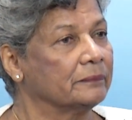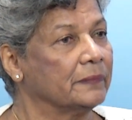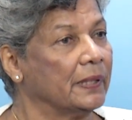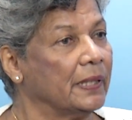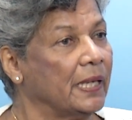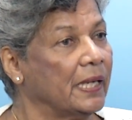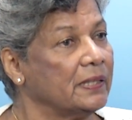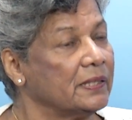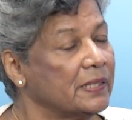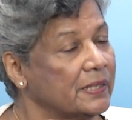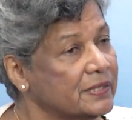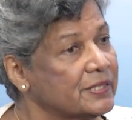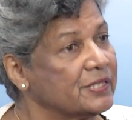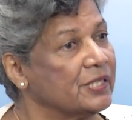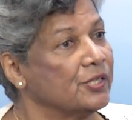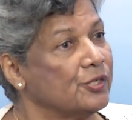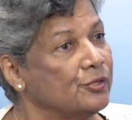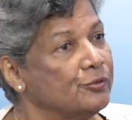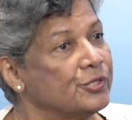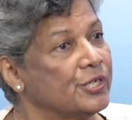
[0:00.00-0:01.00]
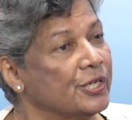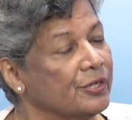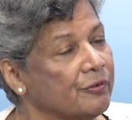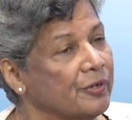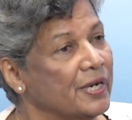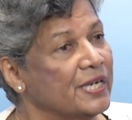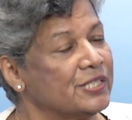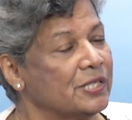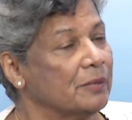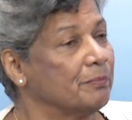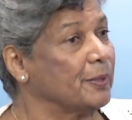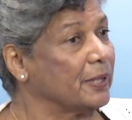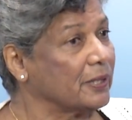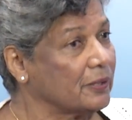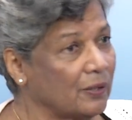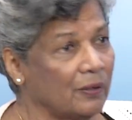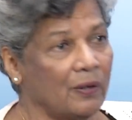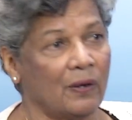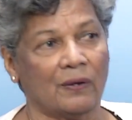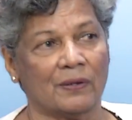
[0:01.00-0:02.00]
it's a new generation
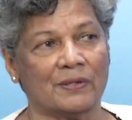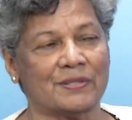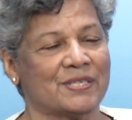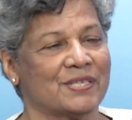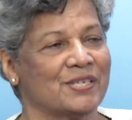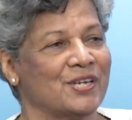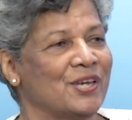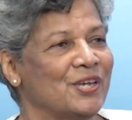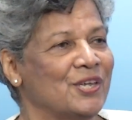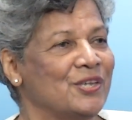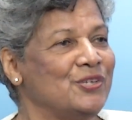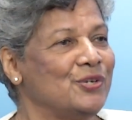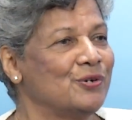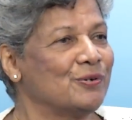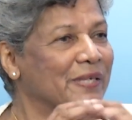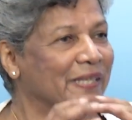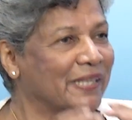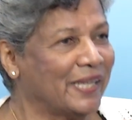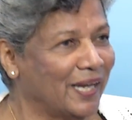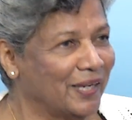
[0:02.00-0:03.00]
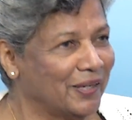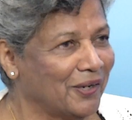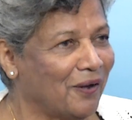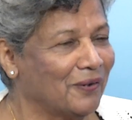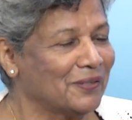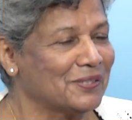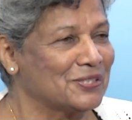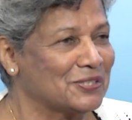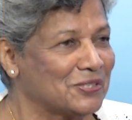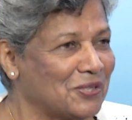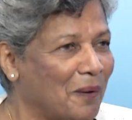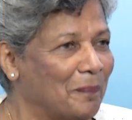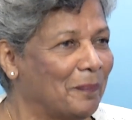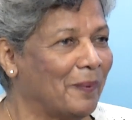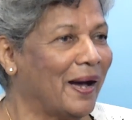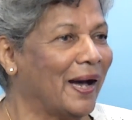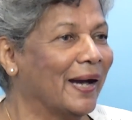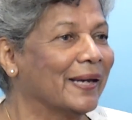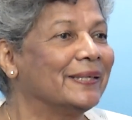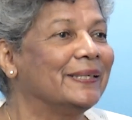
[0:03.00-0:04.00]
because you cannot stop
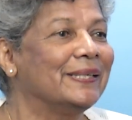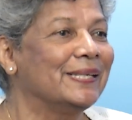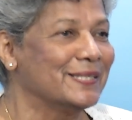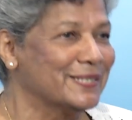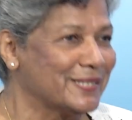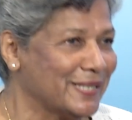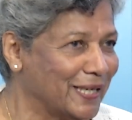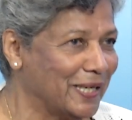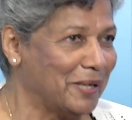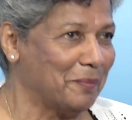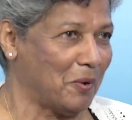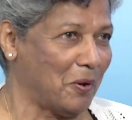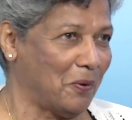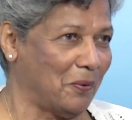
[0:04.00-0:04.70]
ideas anymore.